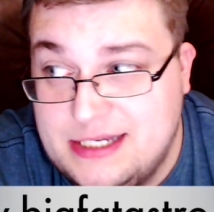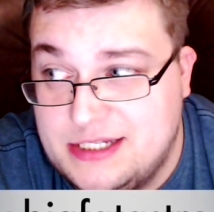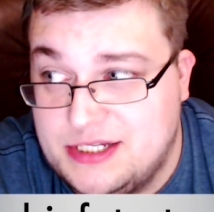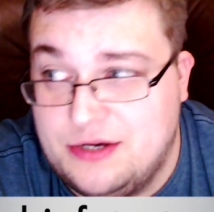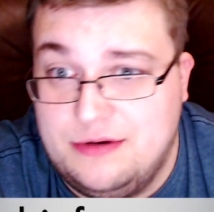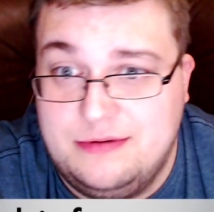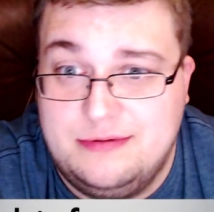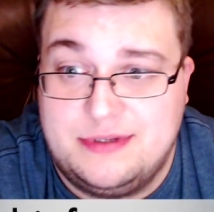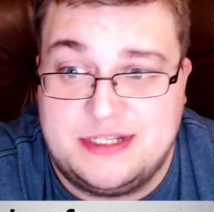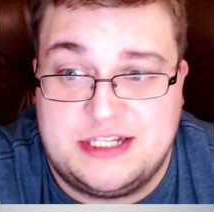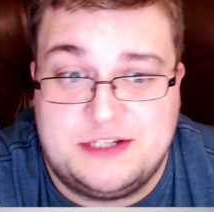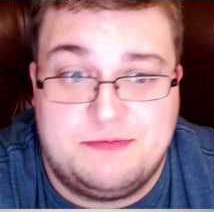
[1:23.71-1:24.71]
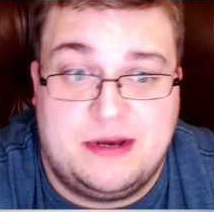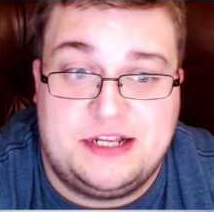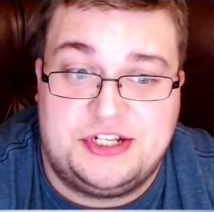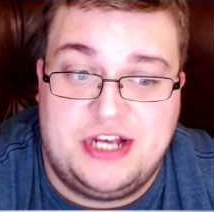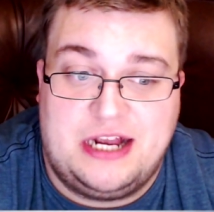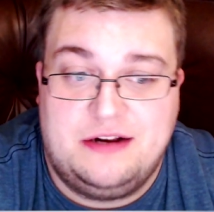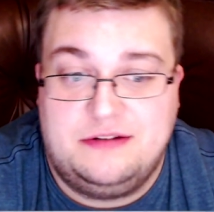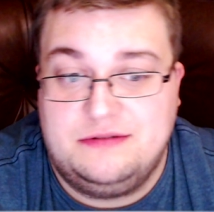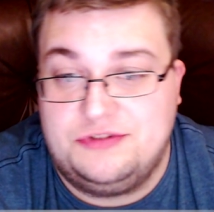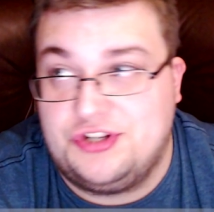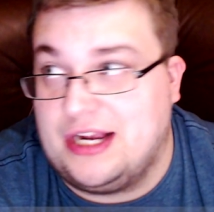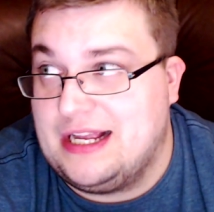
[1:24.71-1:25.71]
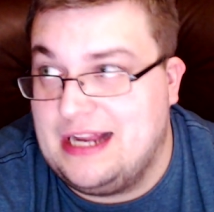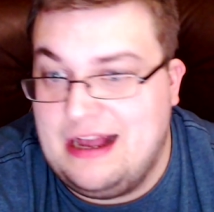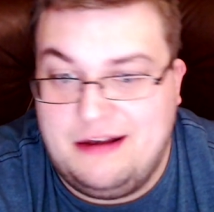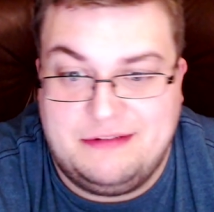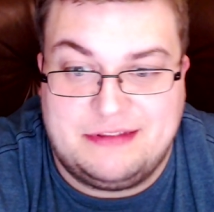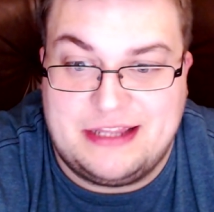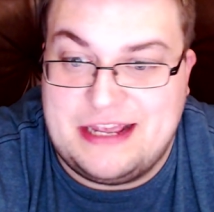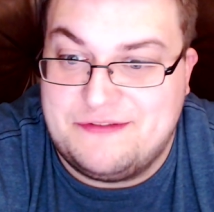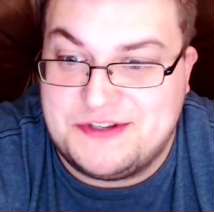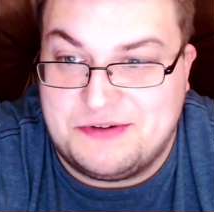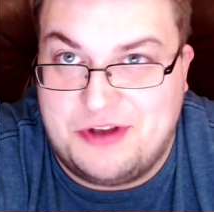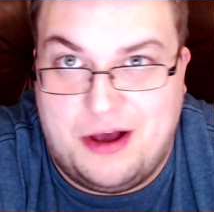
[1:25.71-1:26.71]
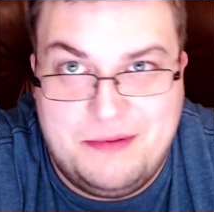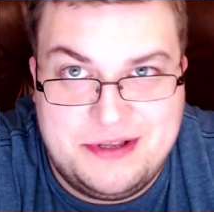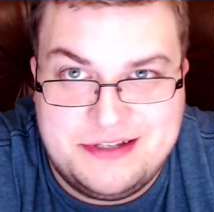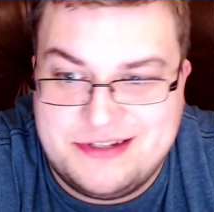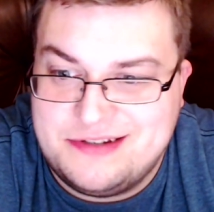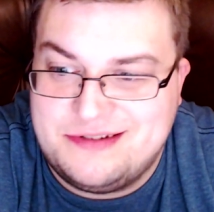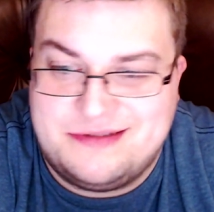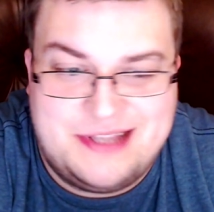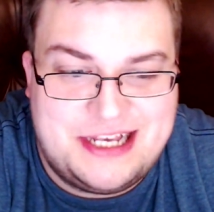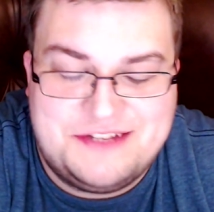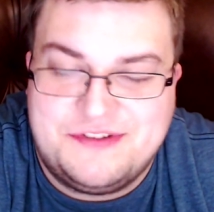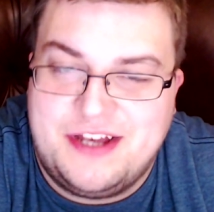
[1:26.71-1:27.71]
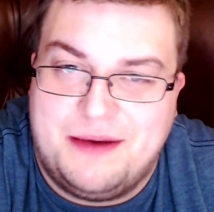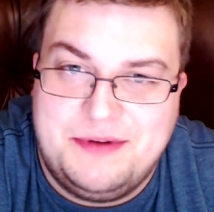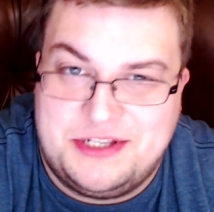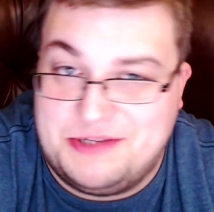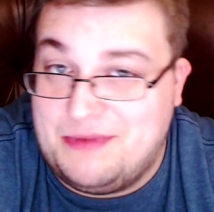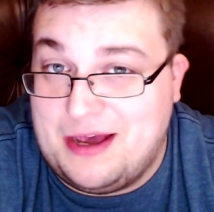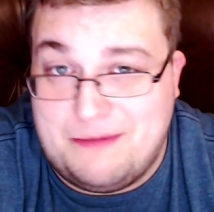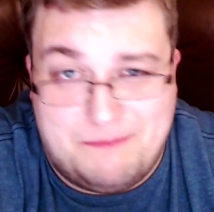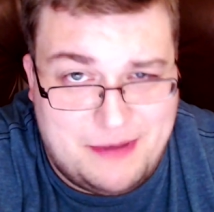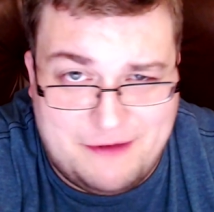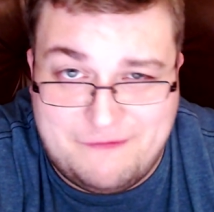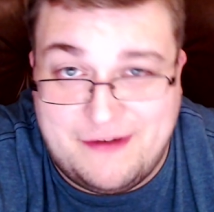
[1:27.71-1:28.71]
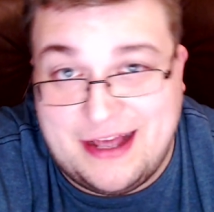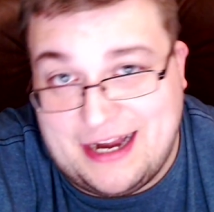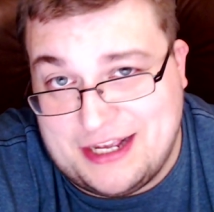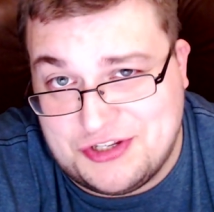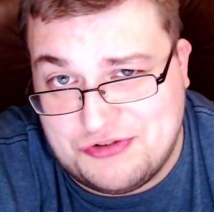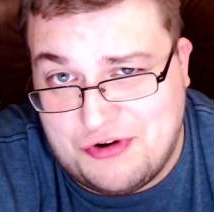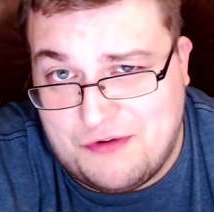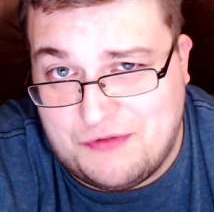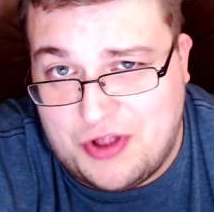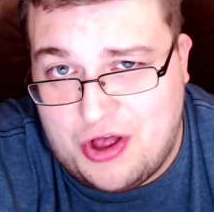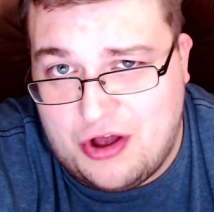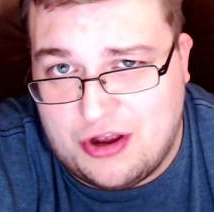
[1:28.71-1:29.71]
So, this is my channel. Check it out. Leave some comments. Thanks for coming to my Big Fat Astro vlog.